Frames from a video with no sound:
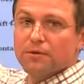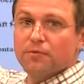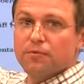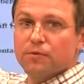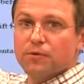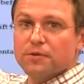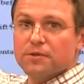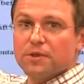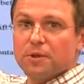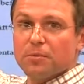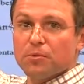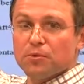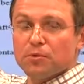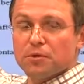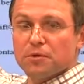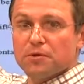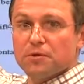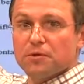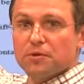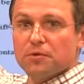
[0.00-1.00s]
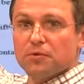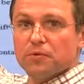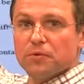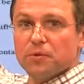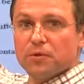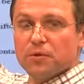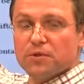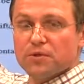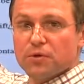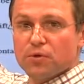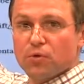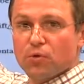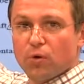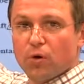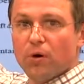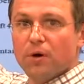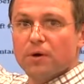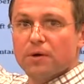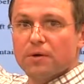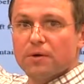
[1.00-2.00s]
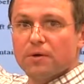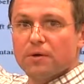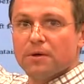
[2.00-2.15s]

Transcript: for example, there is a rock,